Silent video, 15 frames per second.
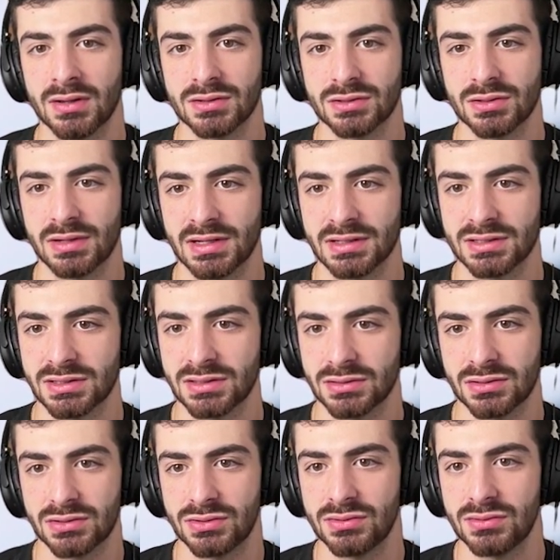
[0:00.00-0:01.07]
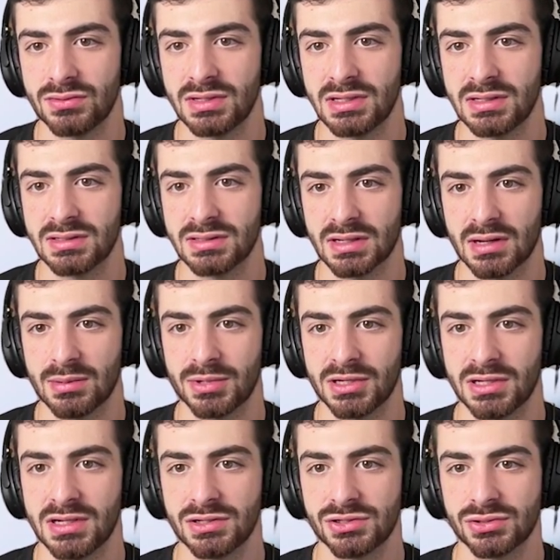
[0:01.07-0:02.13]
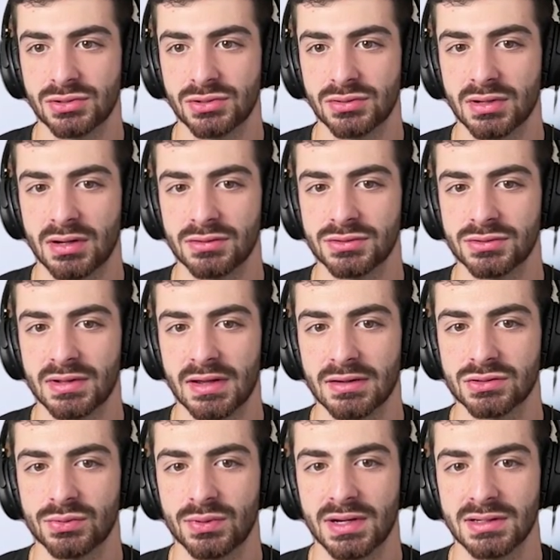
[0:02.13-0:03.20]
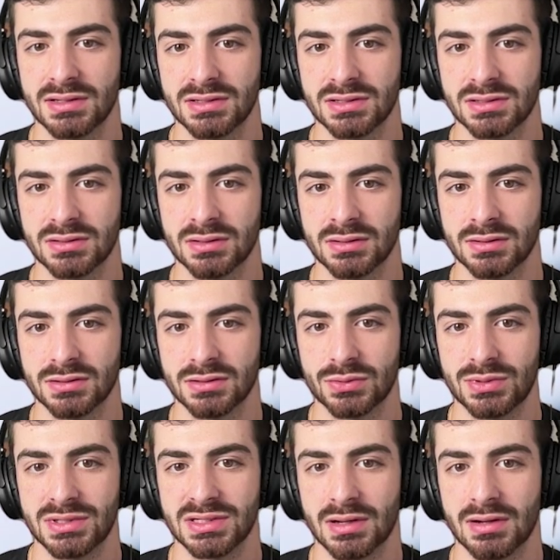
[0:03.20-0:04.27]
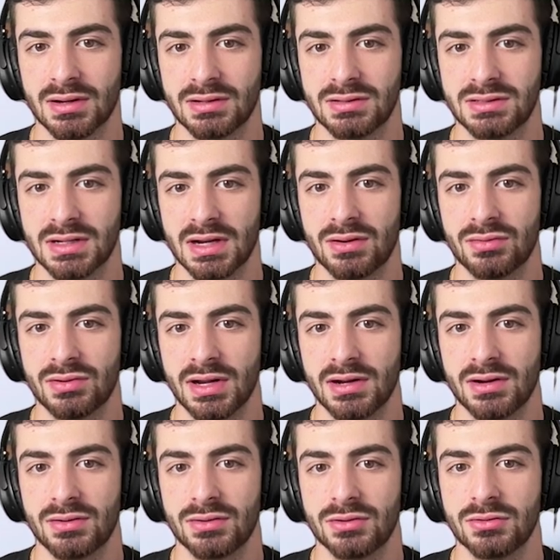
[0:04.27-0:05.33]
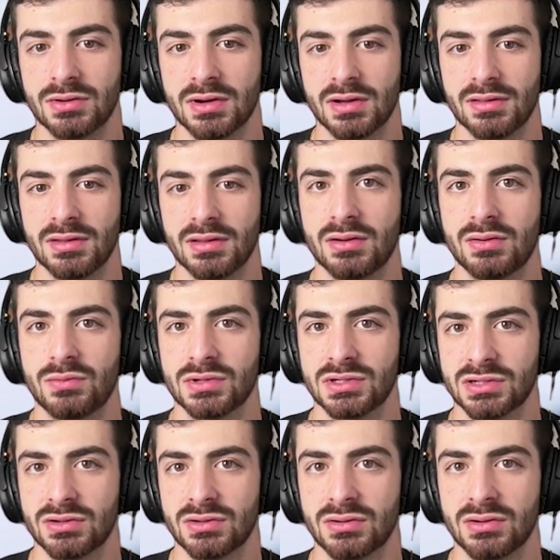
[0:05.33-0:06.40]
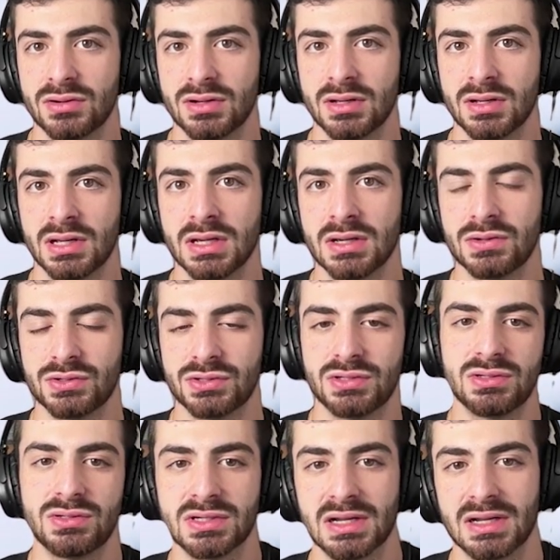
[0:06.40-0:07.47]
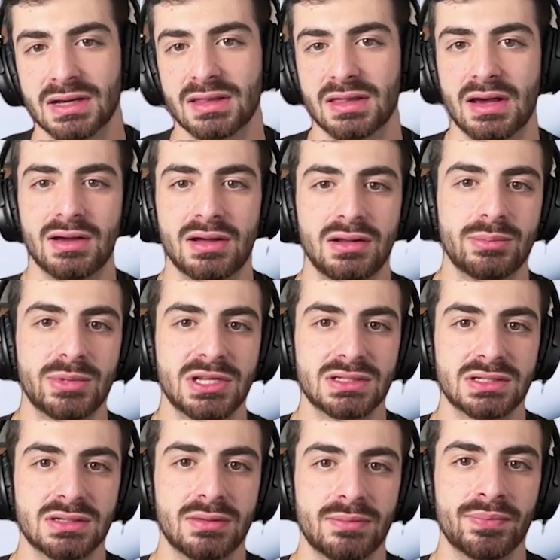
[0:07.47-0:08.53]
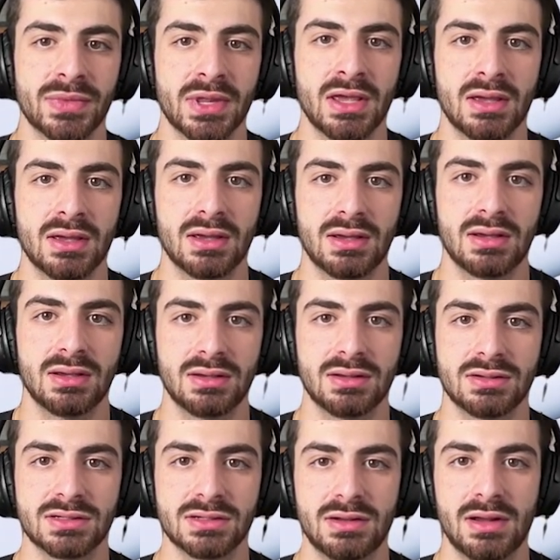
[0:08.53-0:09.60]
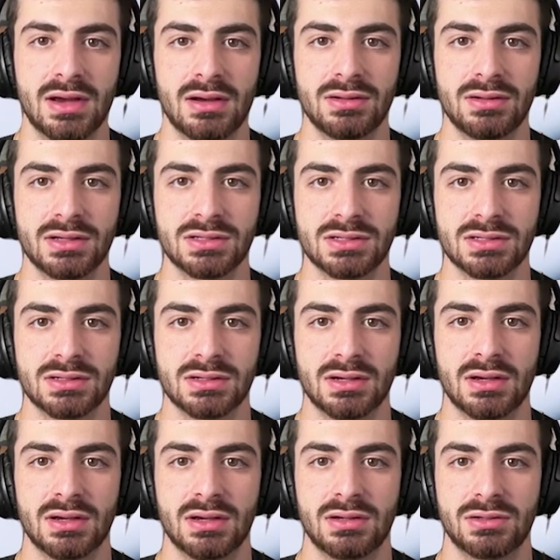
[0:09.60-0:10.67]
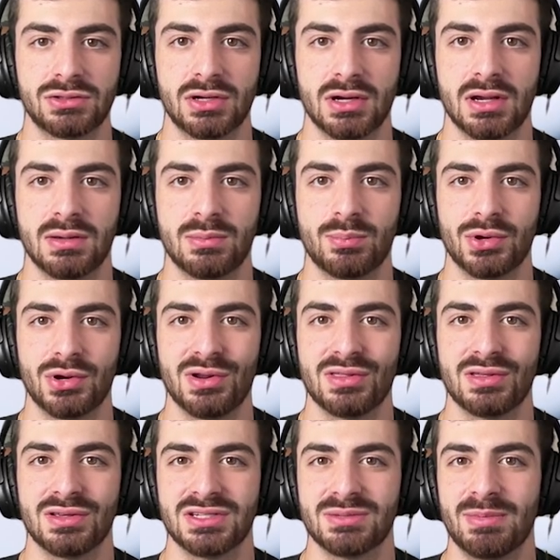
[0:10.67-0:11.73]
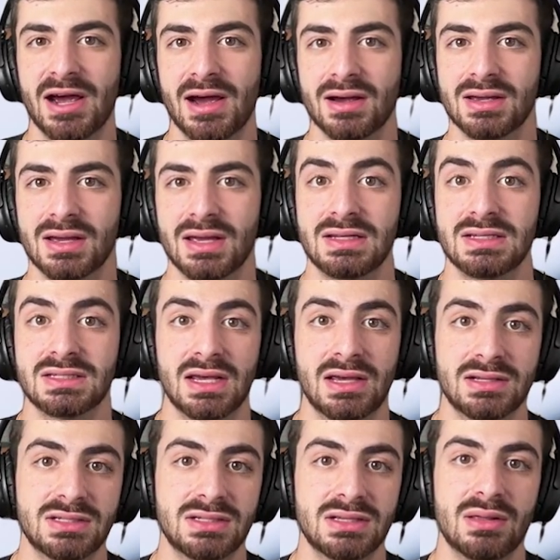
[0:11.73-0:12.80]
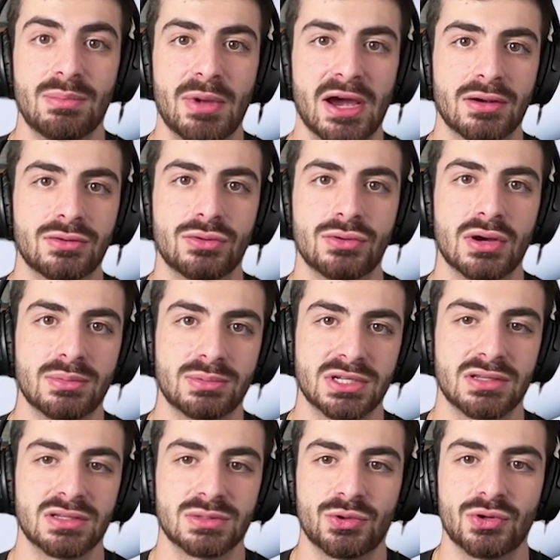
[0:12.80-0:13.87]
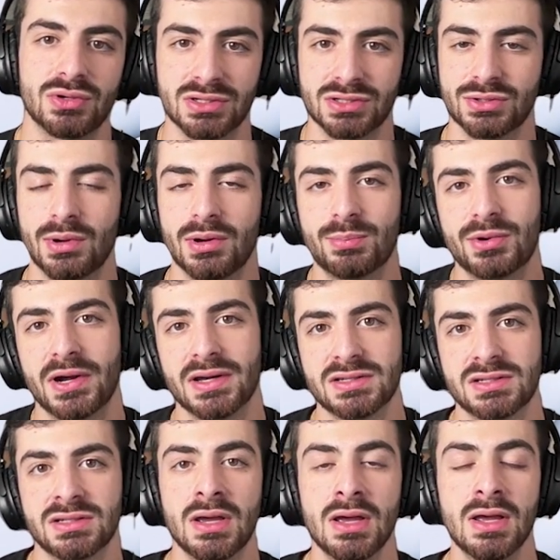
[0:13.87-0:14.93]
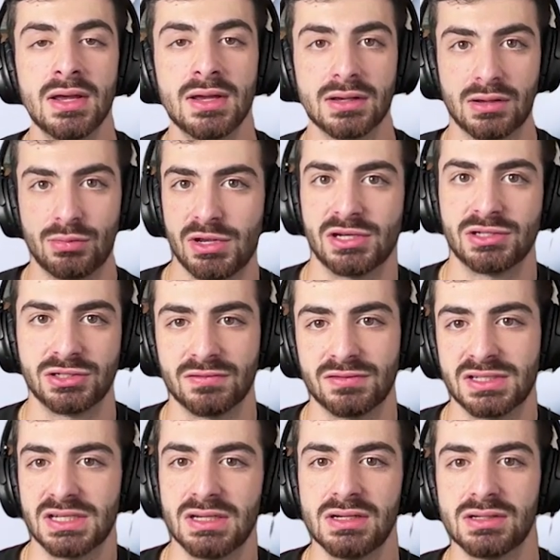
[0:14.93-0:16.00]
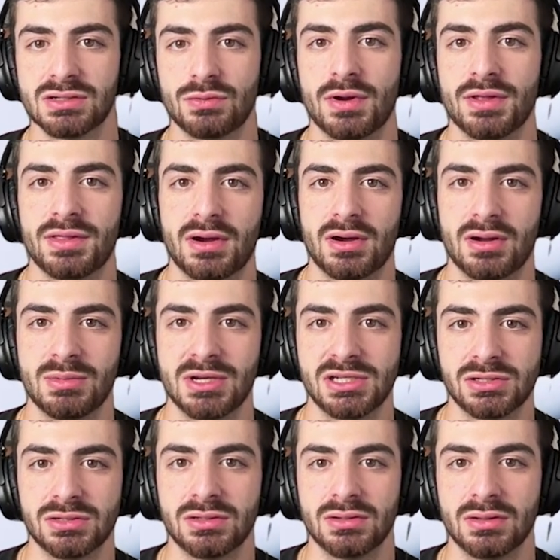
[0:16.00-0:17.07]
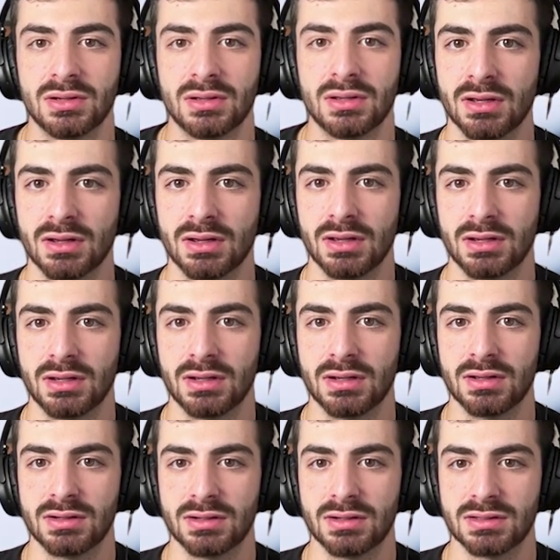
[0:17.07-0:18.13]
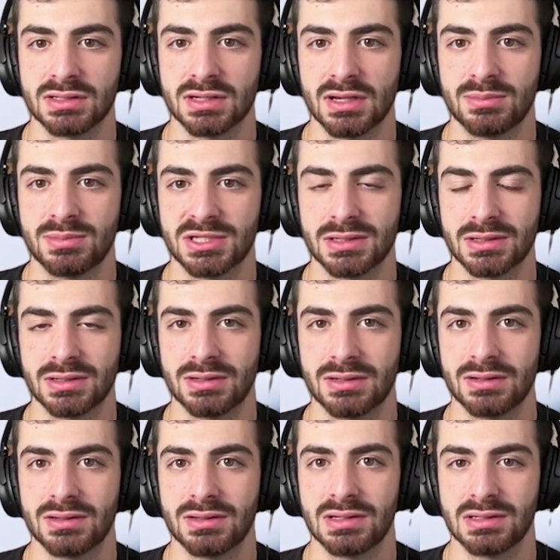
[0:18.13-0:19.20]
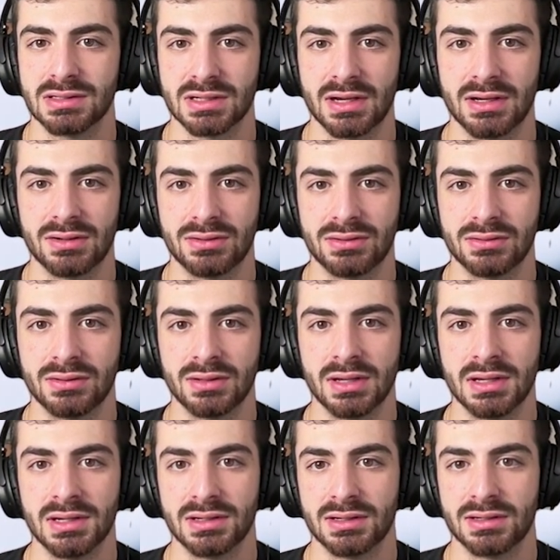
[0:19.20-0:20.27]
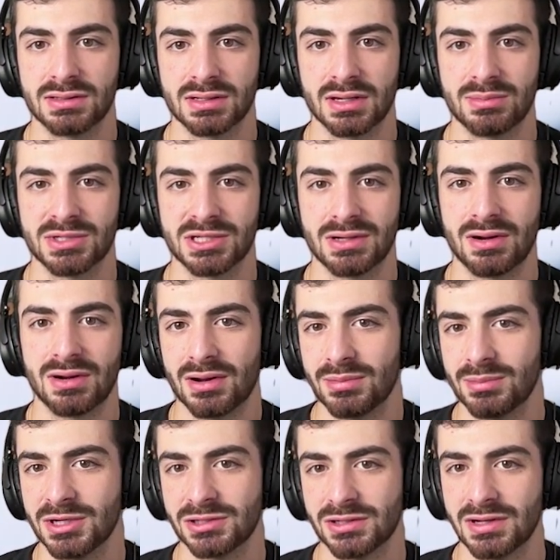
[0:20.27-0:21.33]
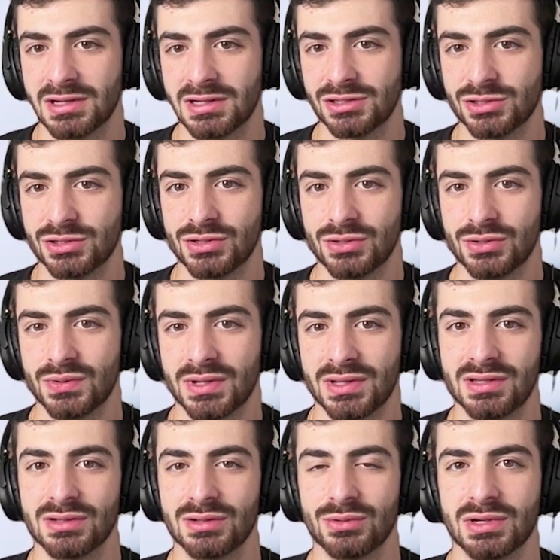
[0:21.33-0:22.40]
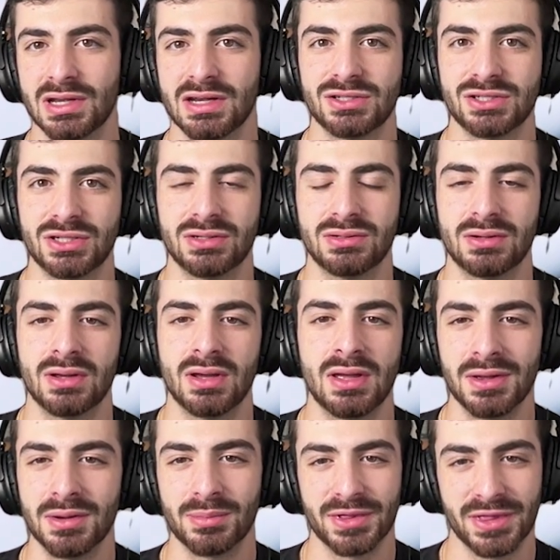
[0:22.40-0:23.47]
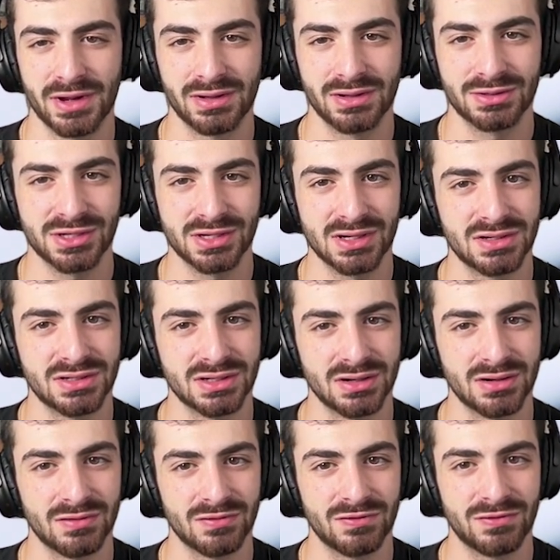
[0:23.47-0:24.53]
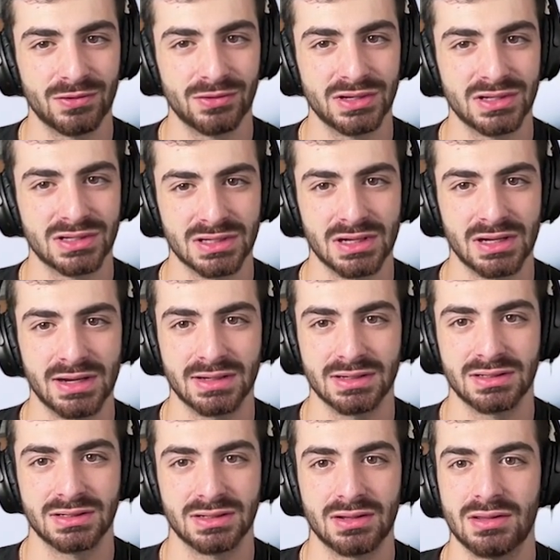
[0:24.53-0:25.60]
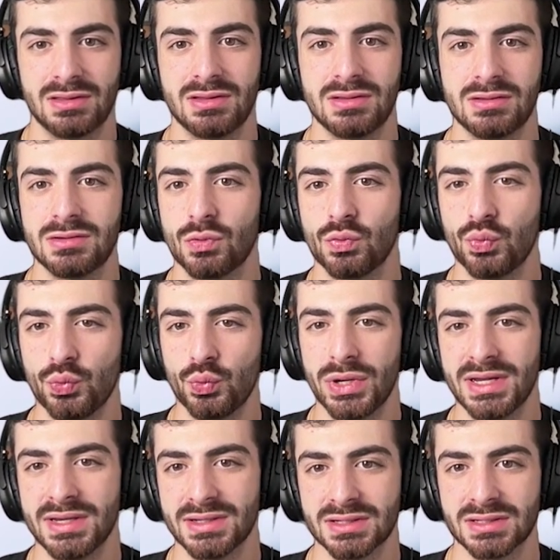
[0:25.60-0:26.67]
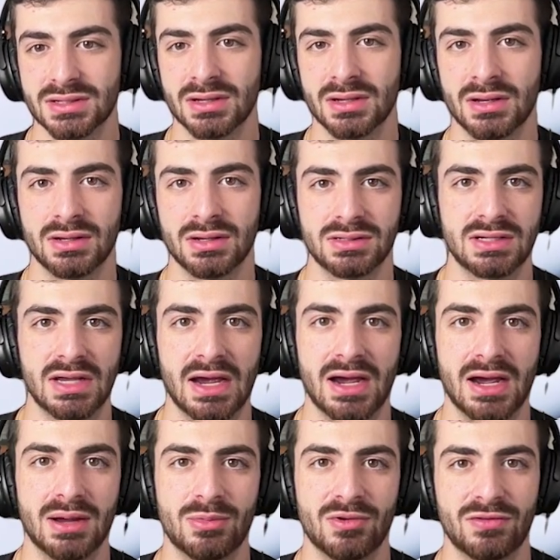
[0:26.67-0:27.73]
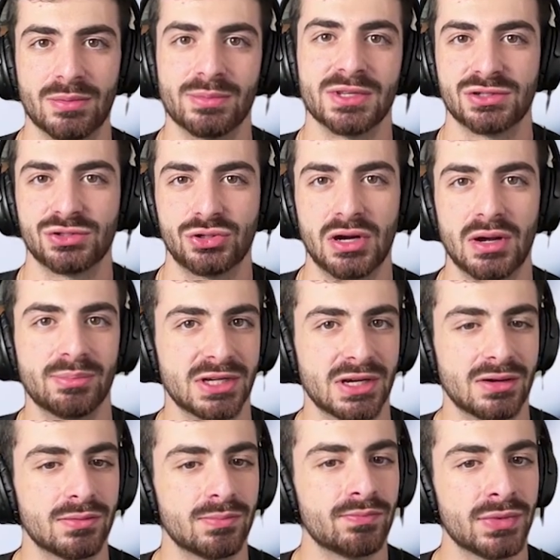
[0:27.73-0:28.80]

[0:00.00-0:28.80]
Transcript: So let's do the type of keystroke. I'll do that twice. So we said down arrow and then return to select that element. And now let's uh, try putting things back and testing the macro up to this point. So I'll press Command Shift C to run the automation and it types in the title it types in automation HQ in the location, but then it looks like it didn't fully select the weeks tab from this dropdown.